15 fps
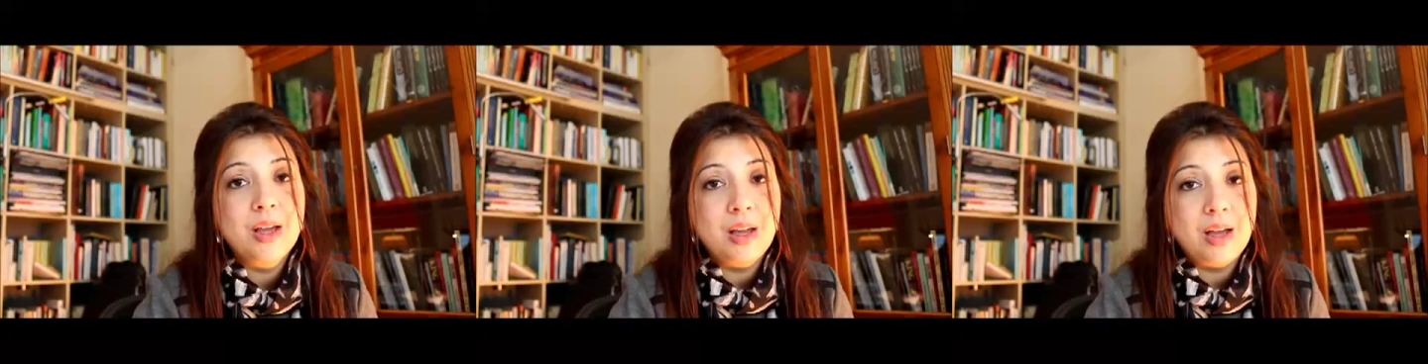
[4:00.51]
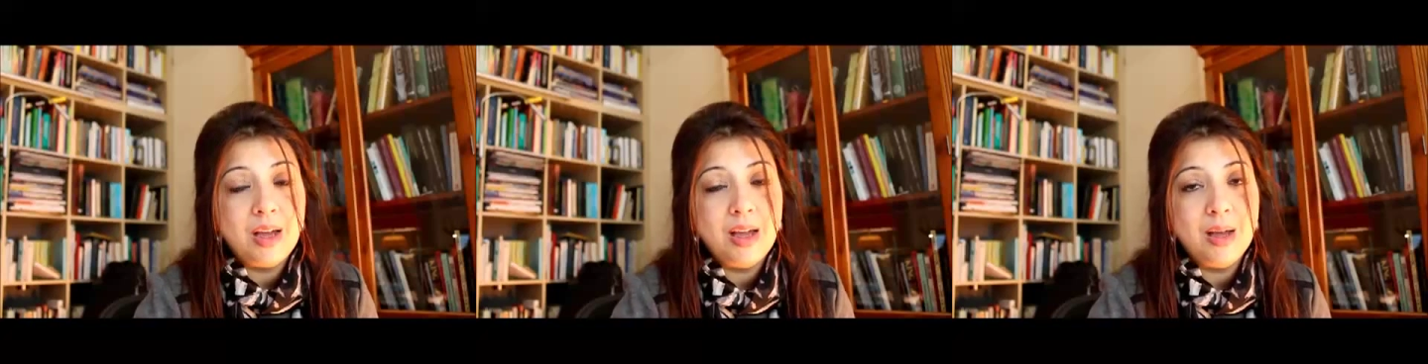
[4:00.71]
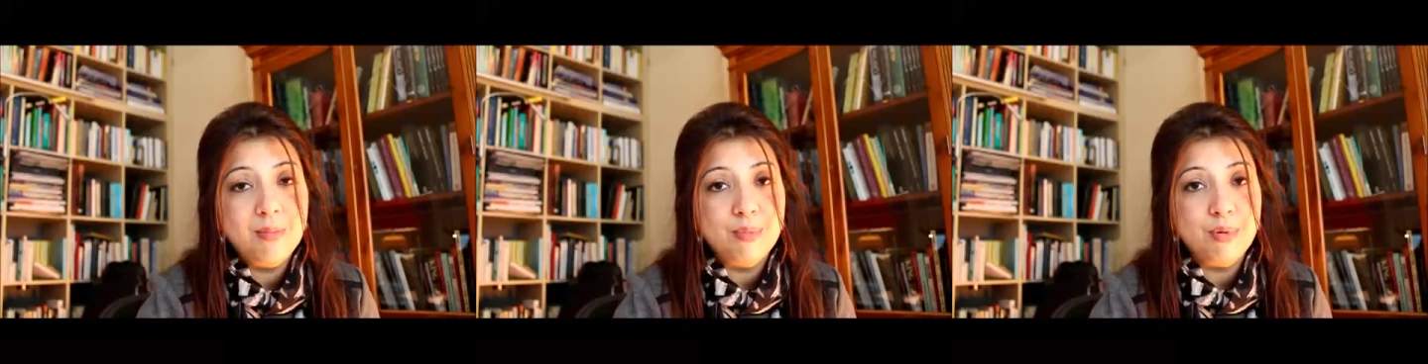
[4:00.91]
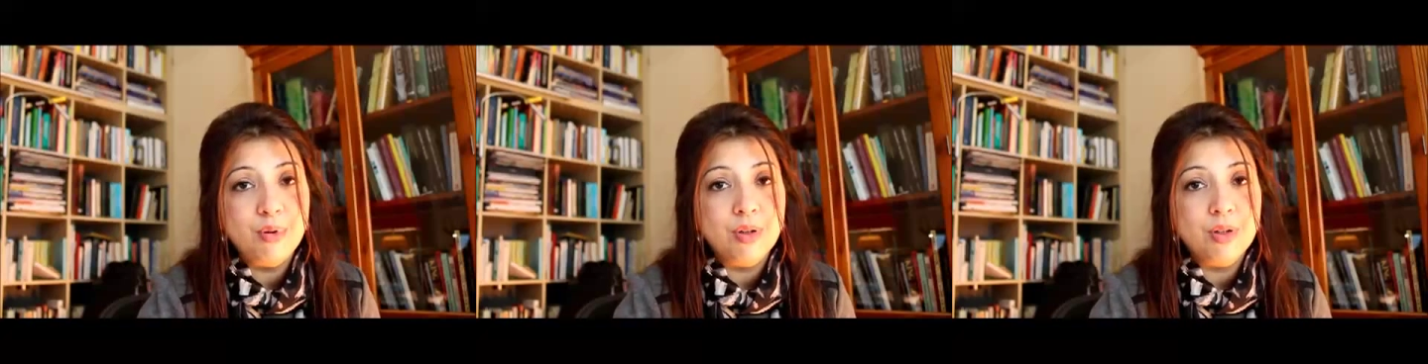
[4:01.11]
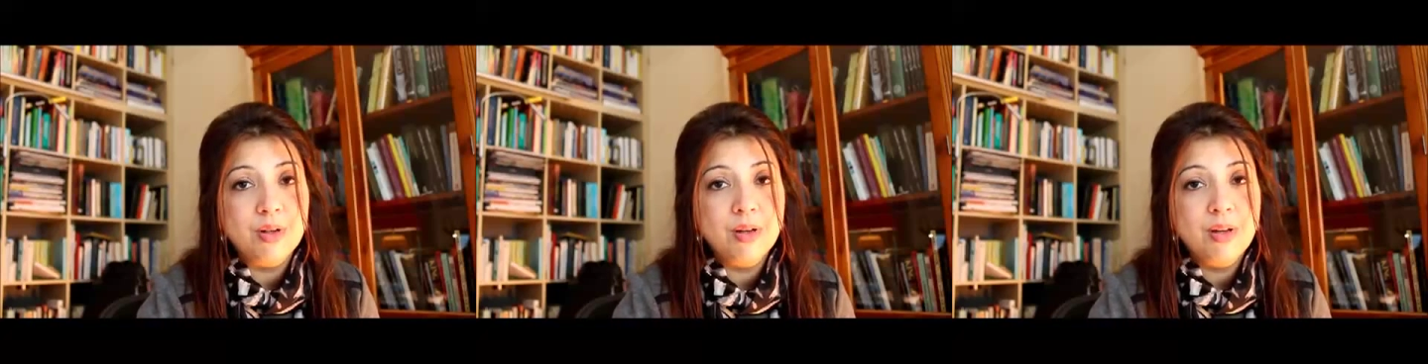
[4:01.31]
a
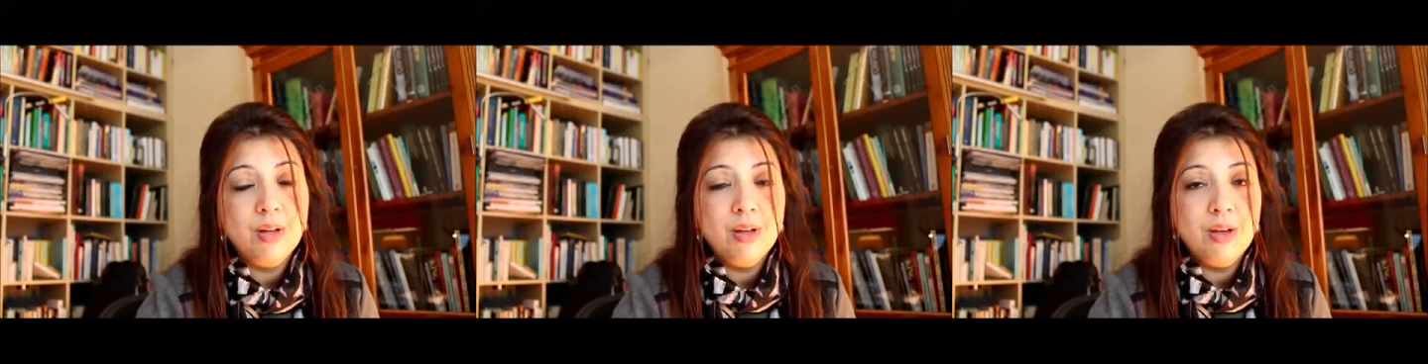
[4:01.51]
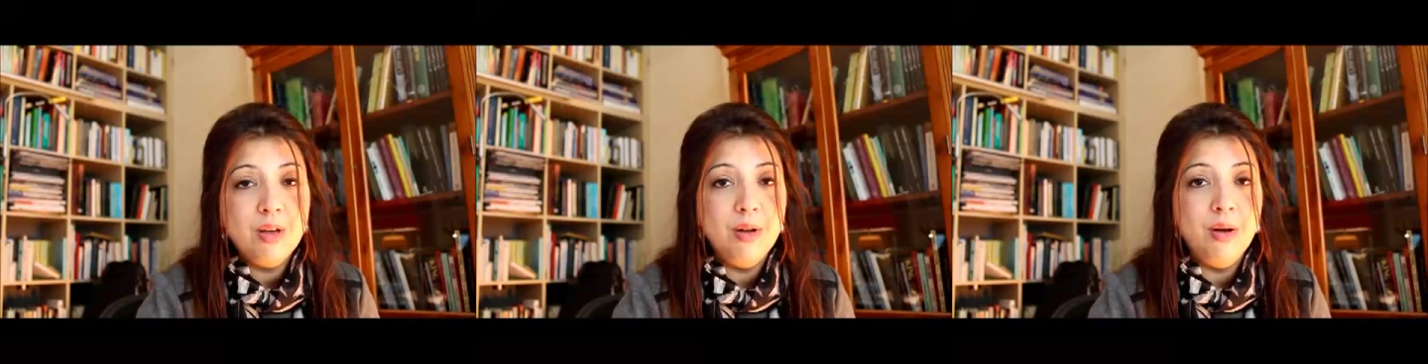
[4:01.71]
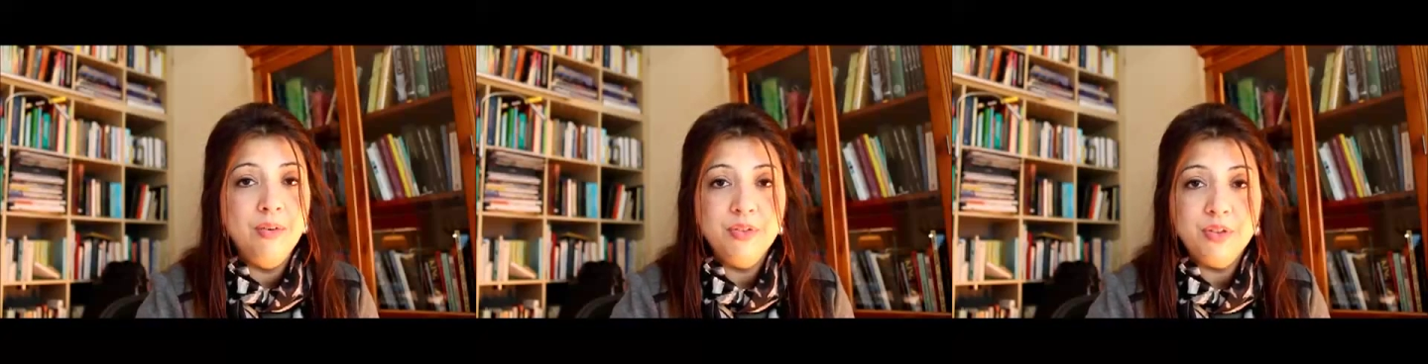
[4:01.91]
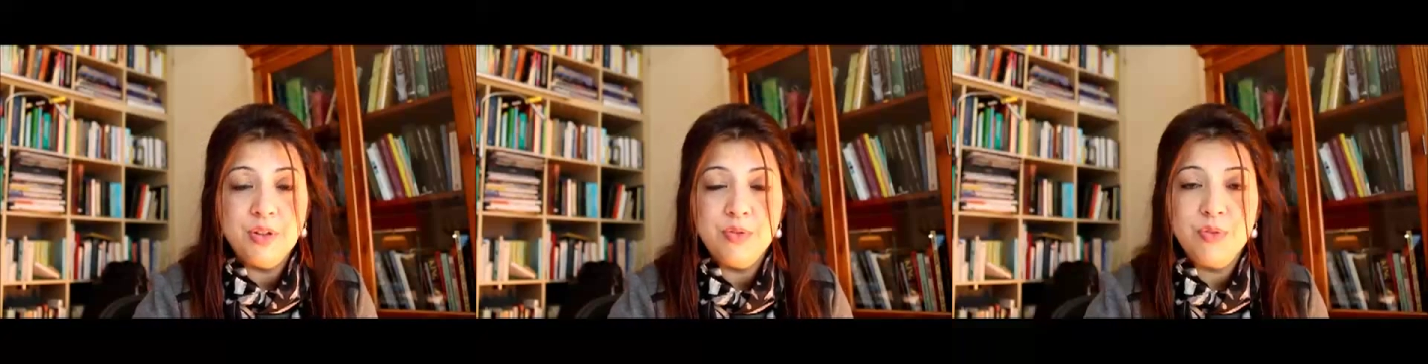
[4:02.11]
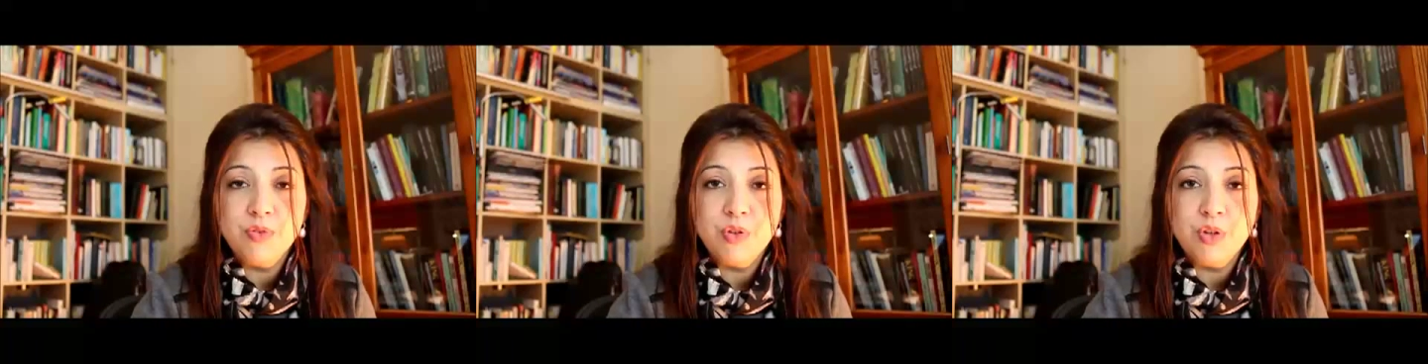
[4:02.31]
handbook.
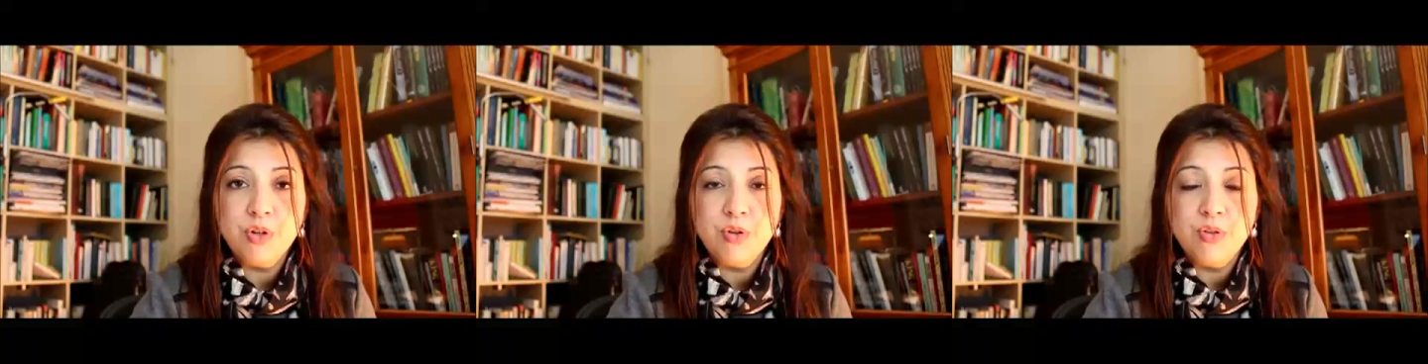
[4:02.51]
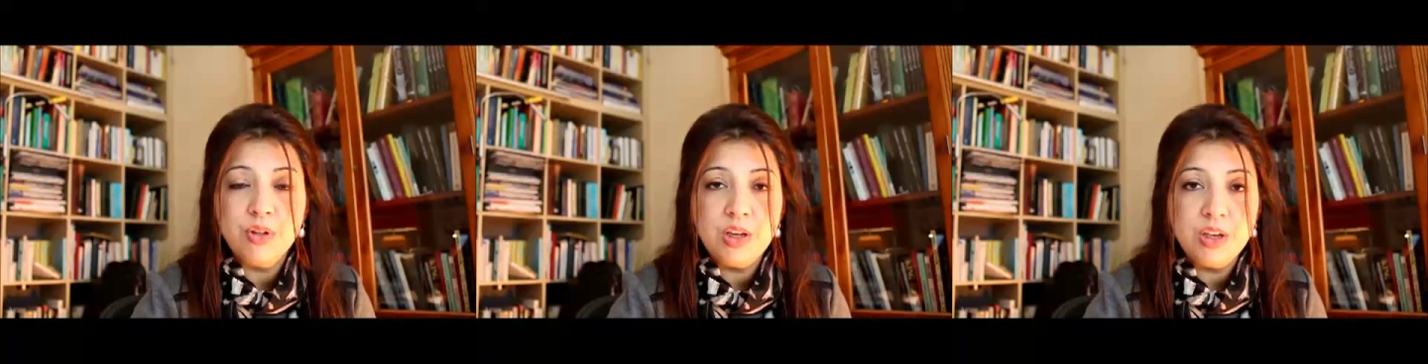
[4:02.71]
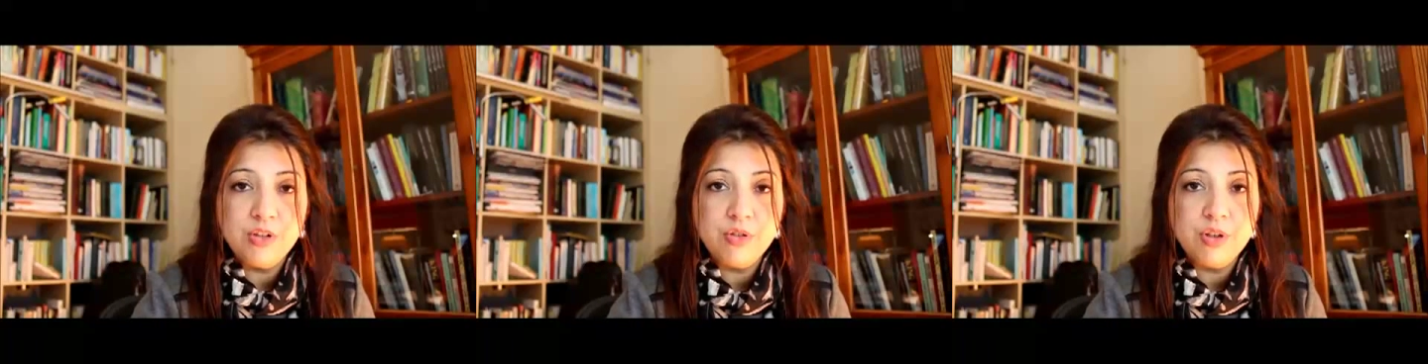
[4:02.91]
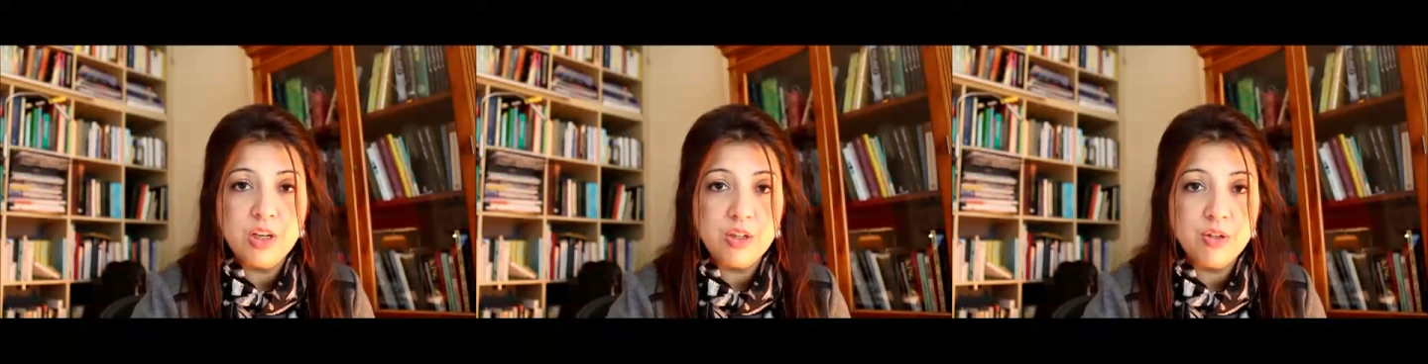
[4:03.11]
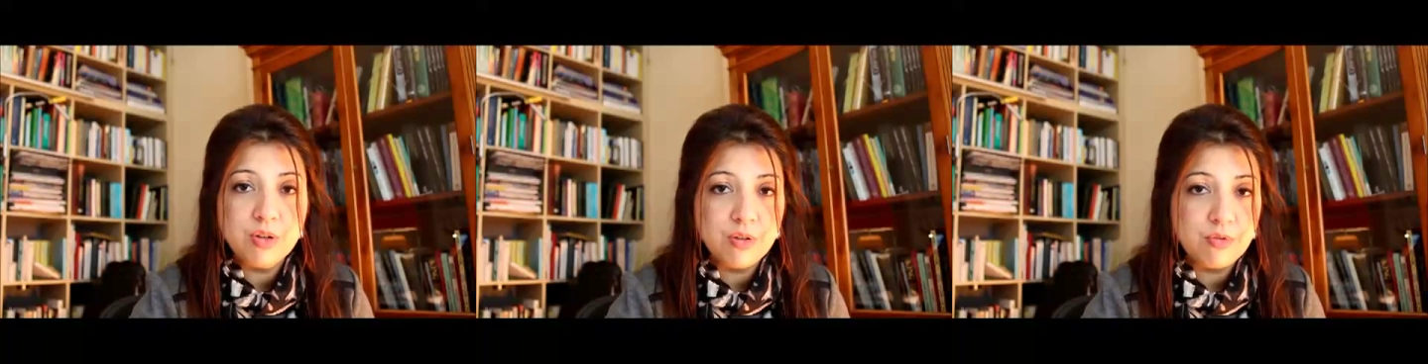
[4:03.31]
Obviously if you've got it on the
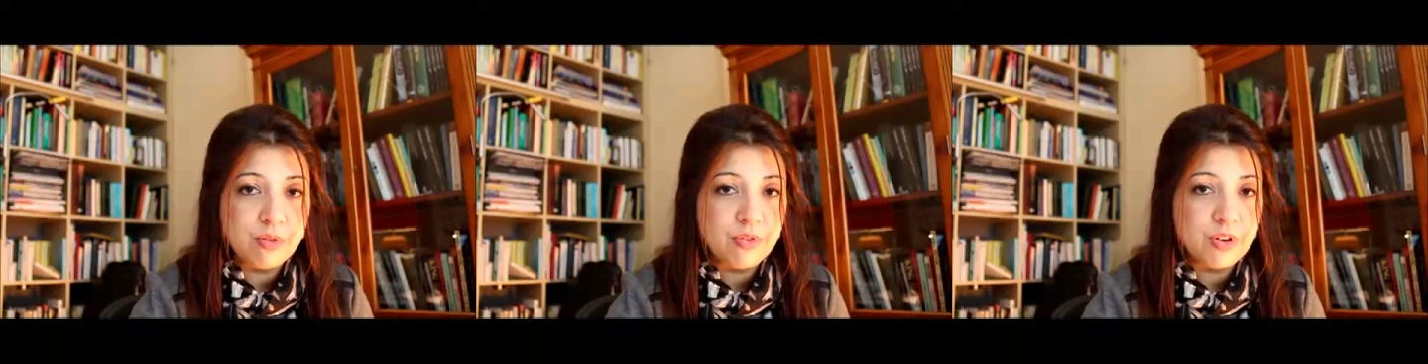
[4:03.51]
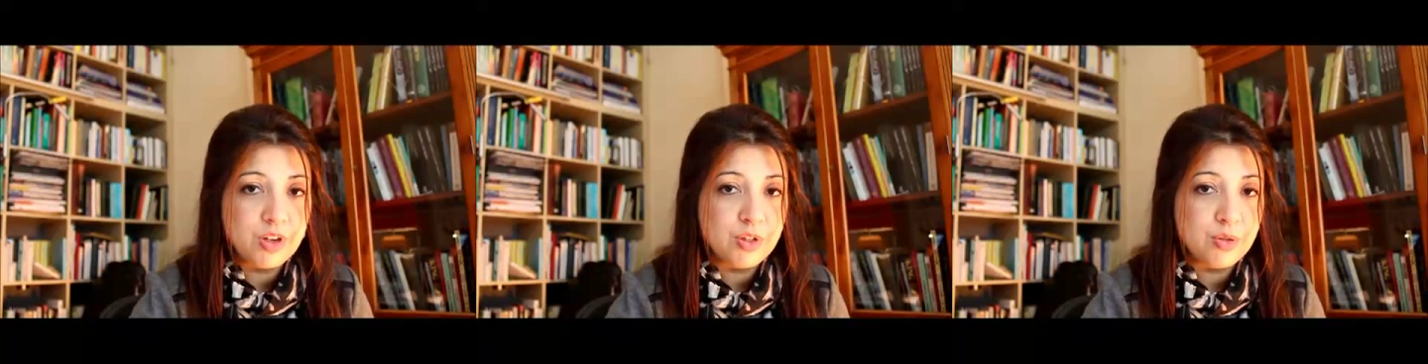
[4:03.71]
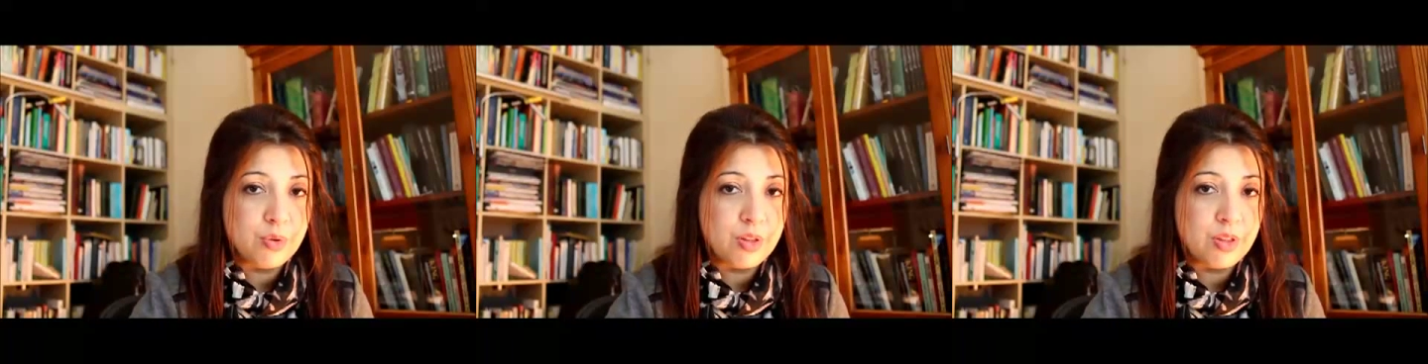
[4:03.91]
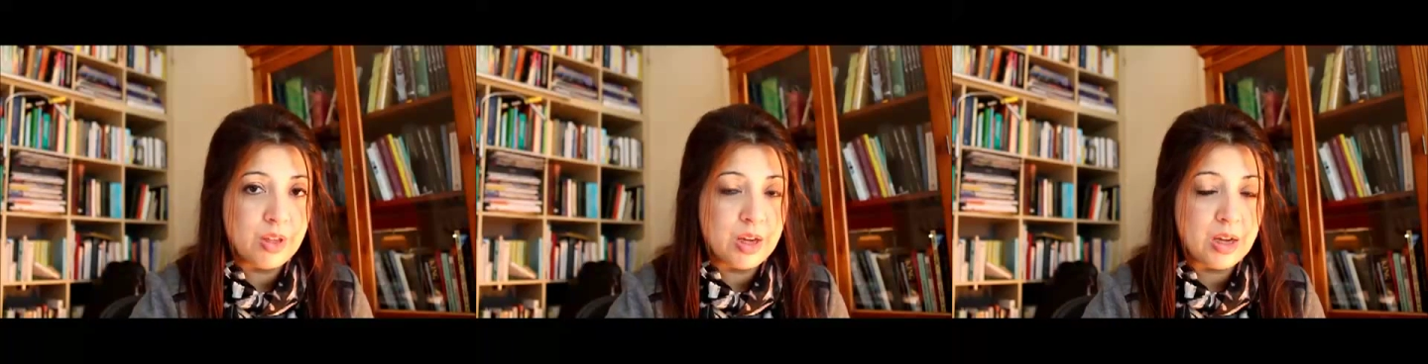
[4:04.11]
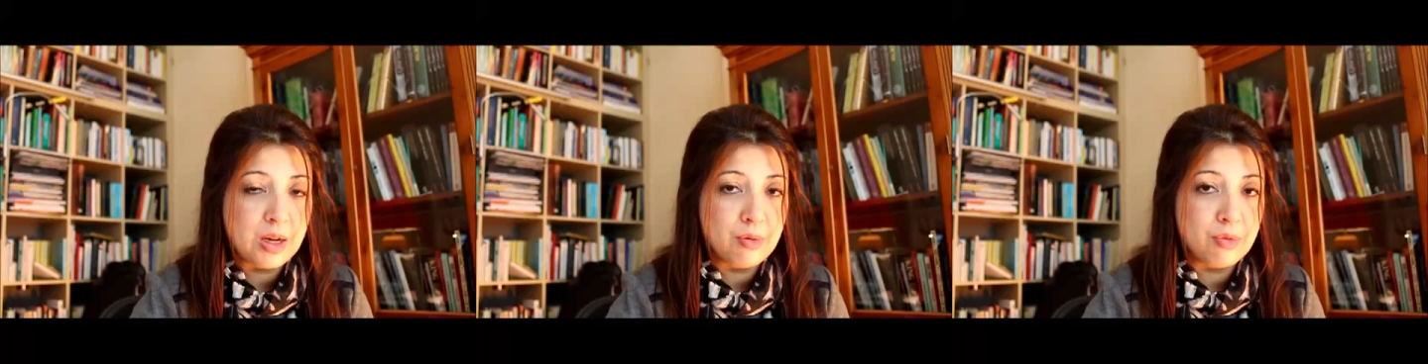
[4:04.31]
intranet you can refer to it there,